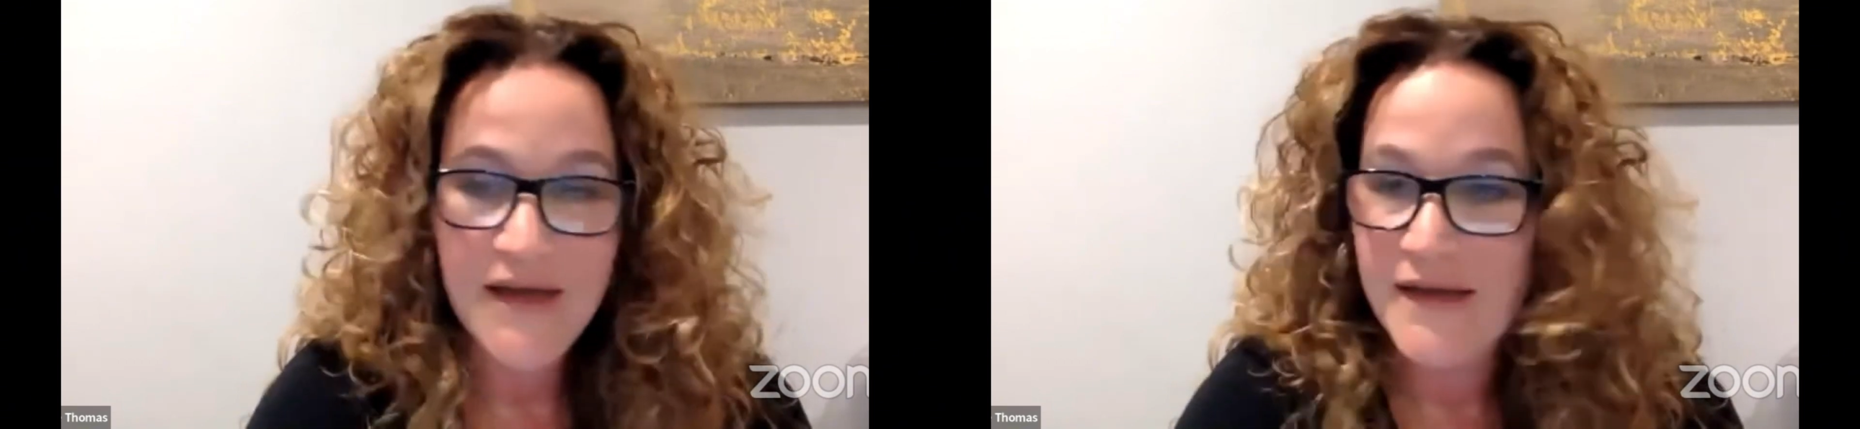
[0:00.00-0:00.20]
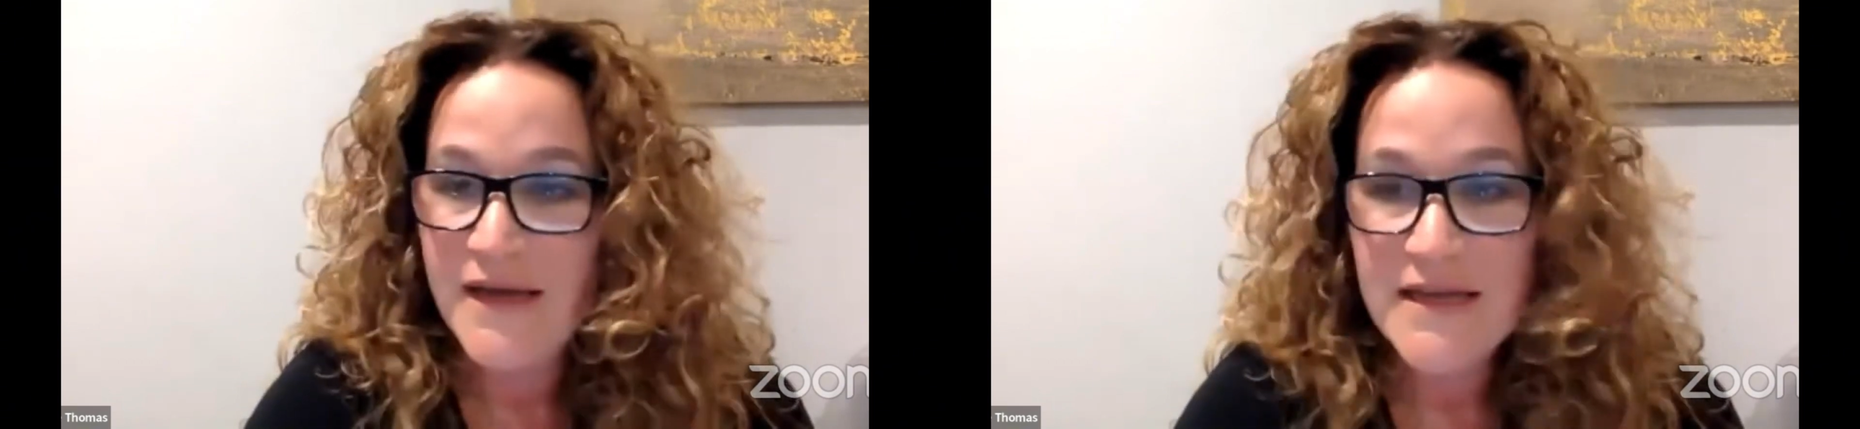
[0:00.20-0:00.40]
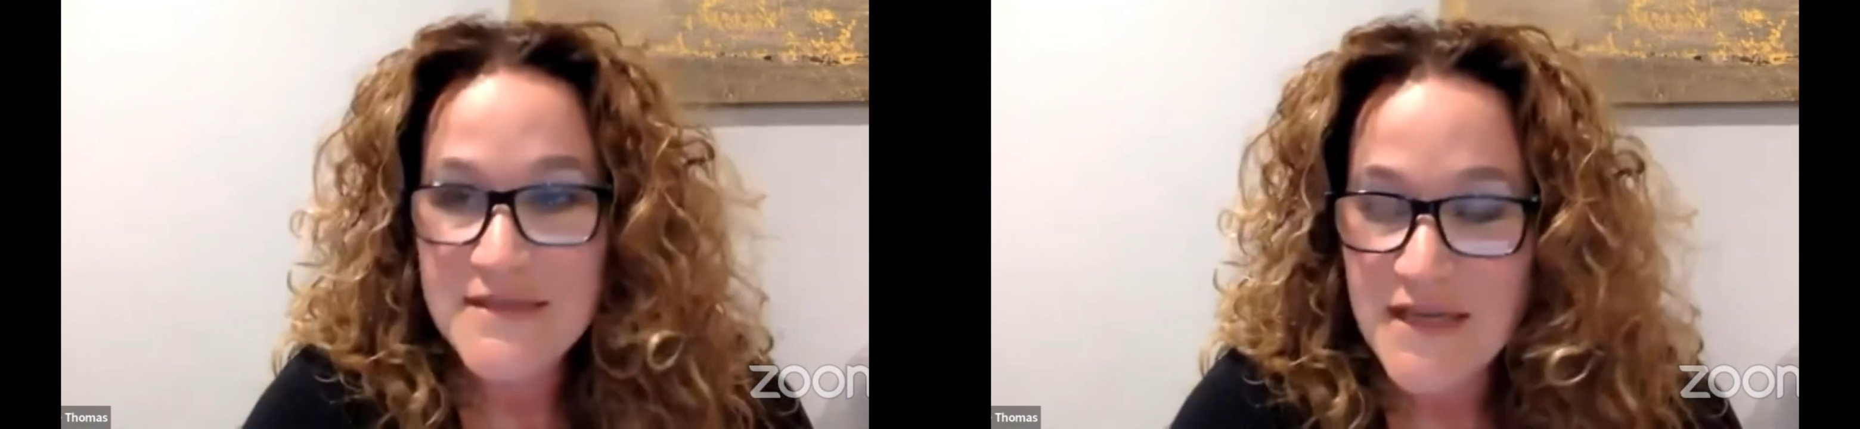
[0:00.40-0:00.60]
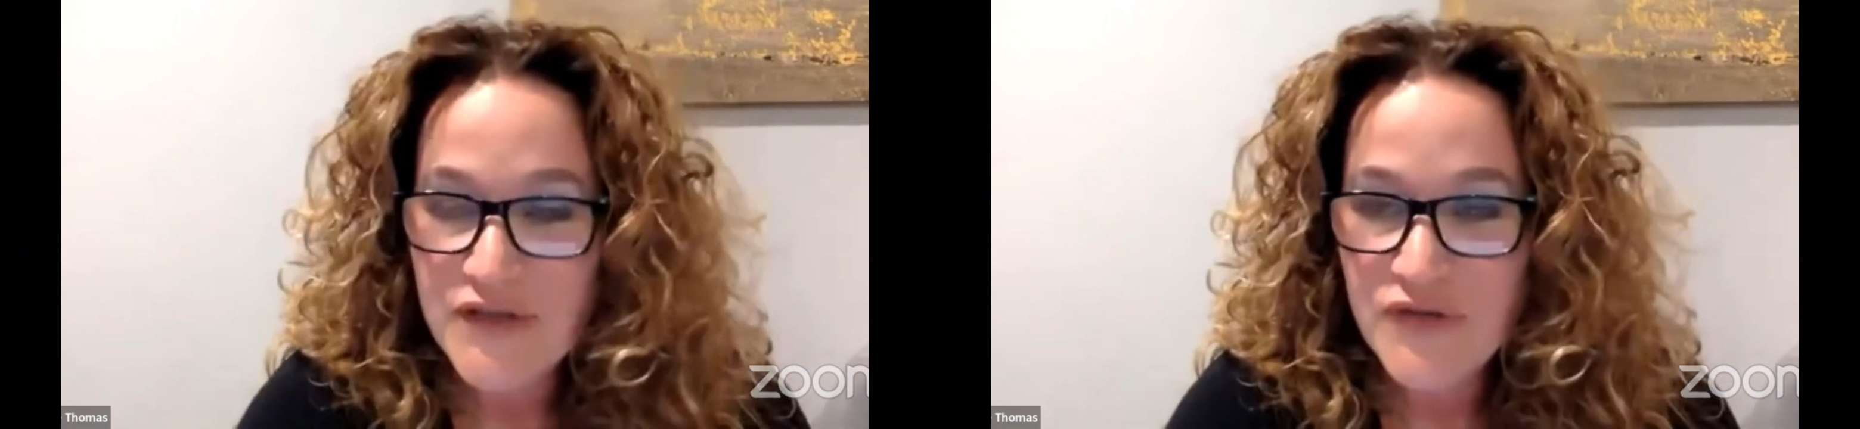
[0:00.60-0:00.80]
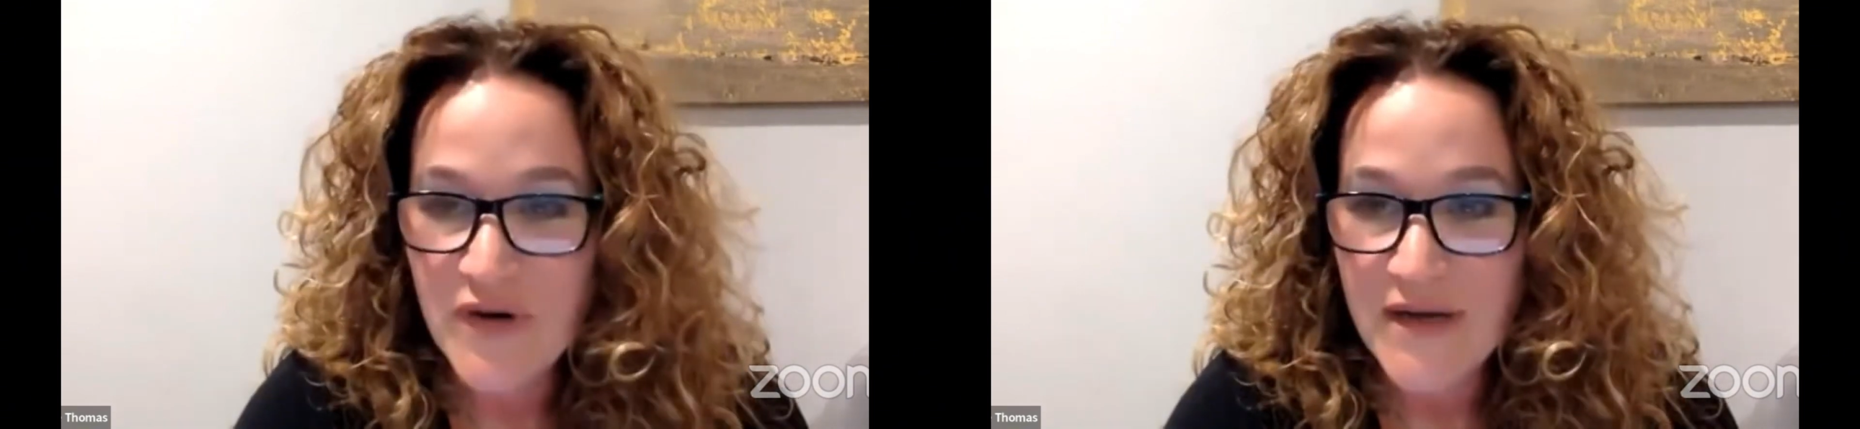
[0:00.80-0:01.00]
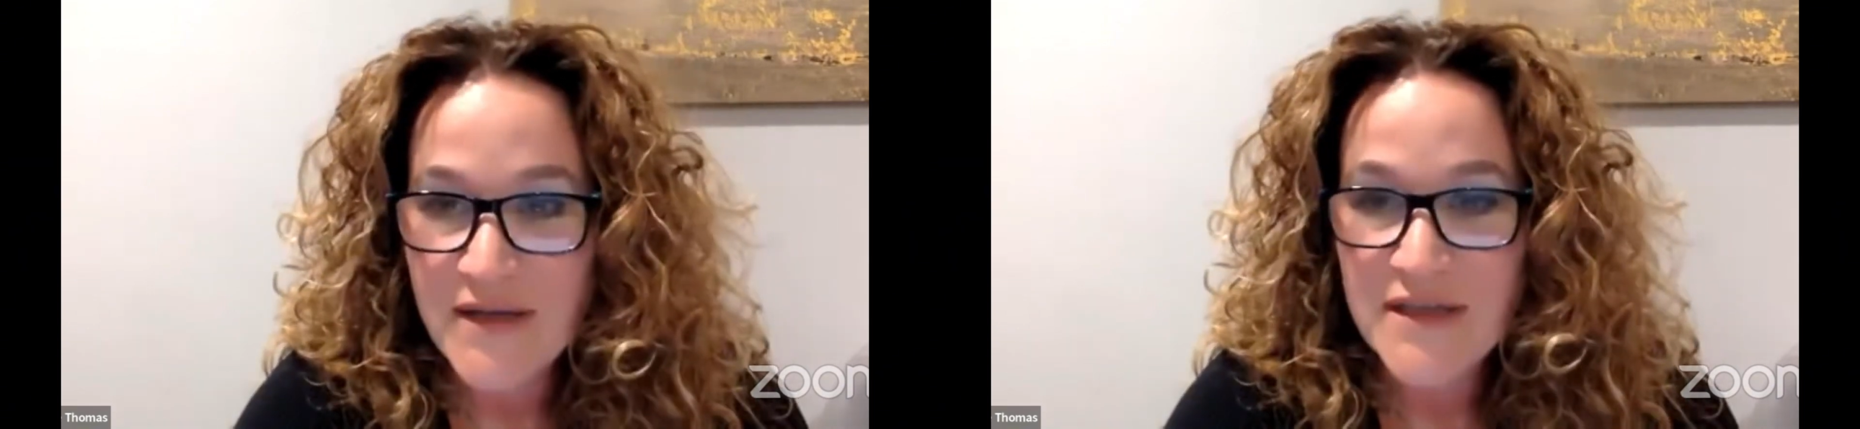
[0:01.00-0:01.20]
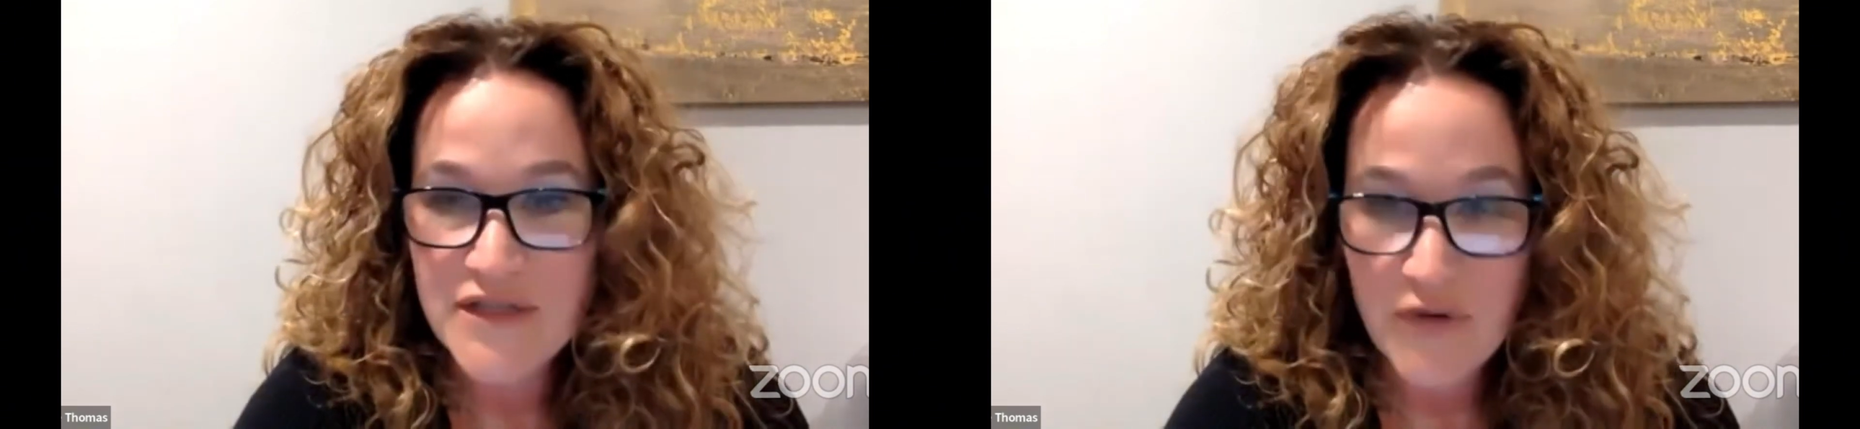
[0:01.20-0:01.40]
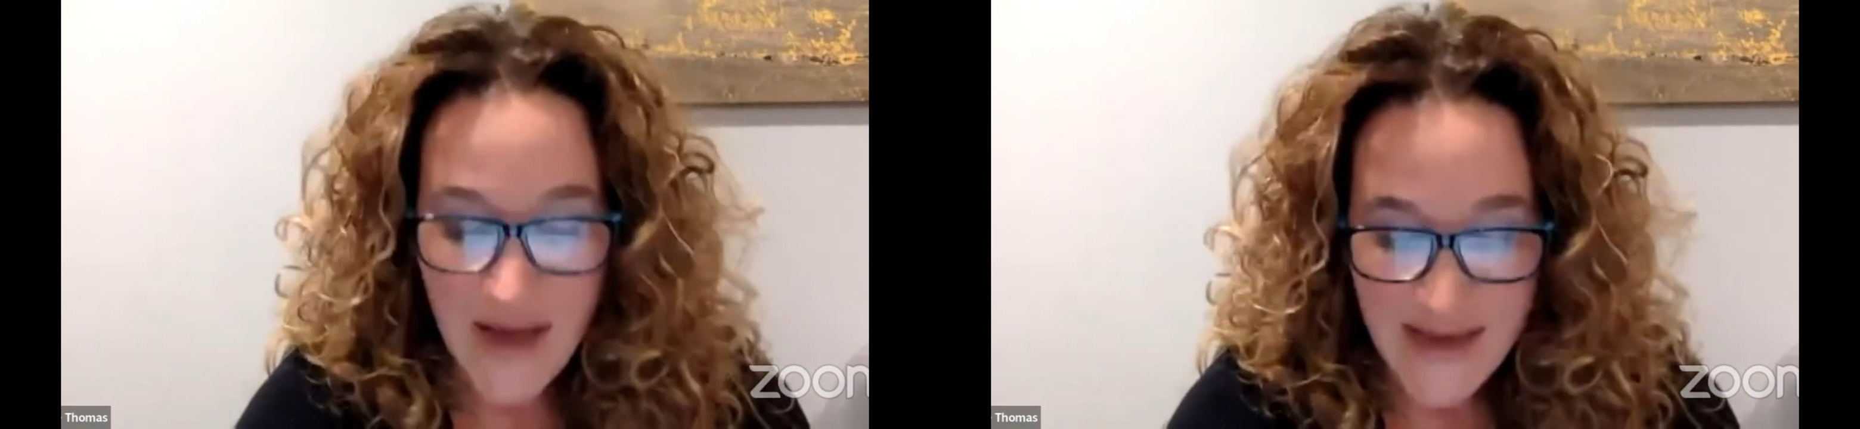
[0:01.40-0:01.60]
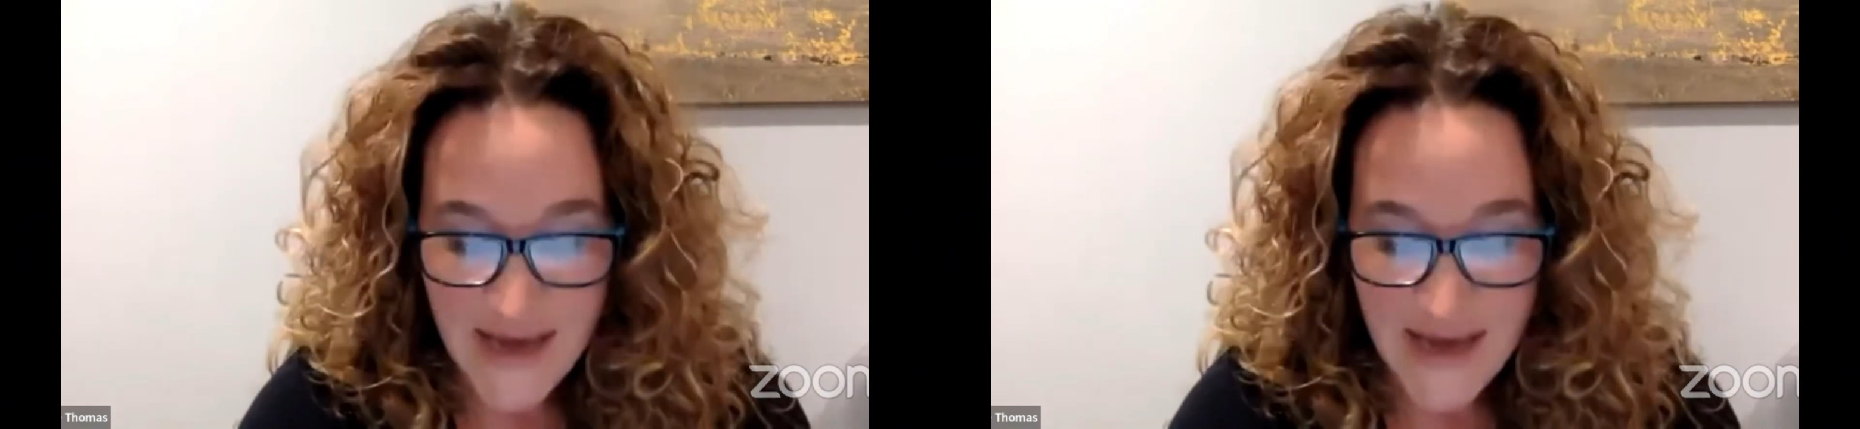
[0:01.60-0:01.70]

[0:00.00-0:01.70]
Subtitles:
etc. So I